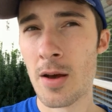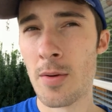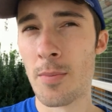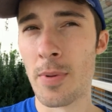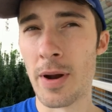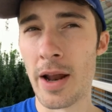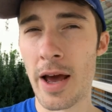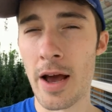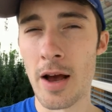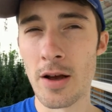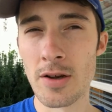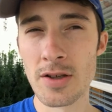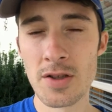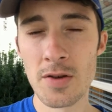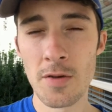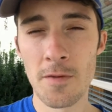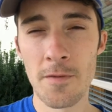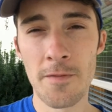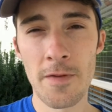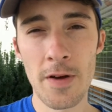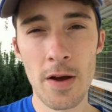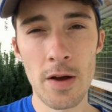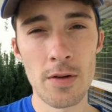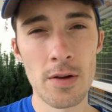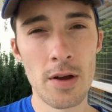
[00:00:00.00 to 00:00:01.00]
But I also
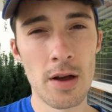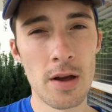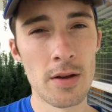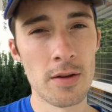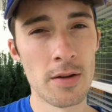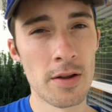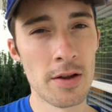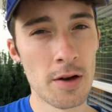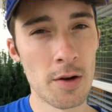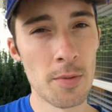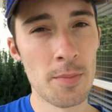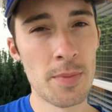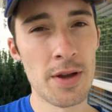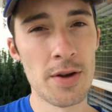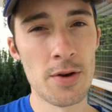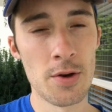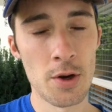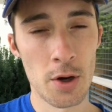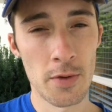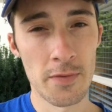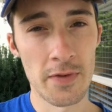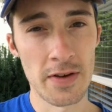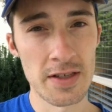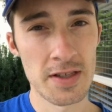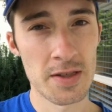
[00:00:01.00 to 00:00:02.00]
felt a little bit
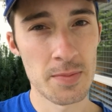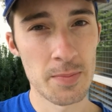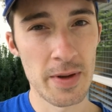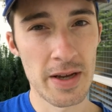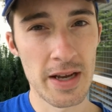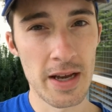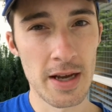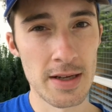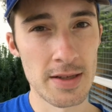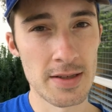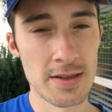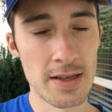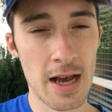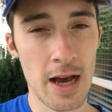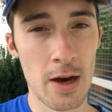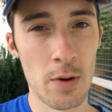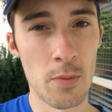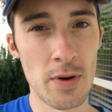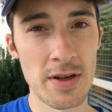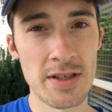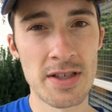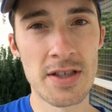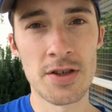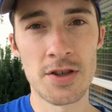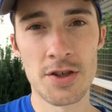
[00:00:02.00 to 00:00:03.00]
nervous because I
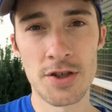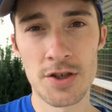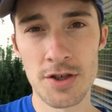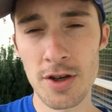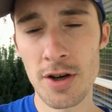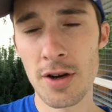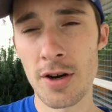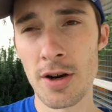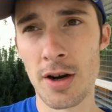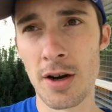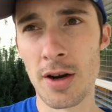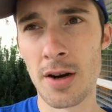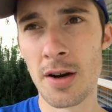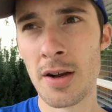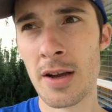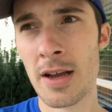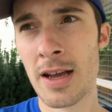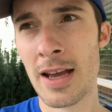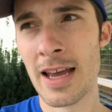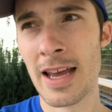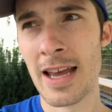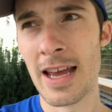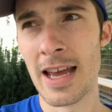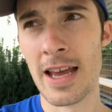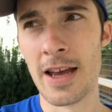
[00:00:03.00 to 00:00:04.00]
wasn't sure
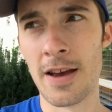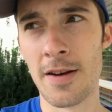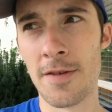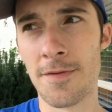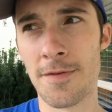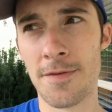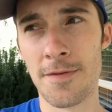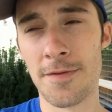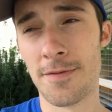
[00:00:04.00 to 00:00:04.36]
if,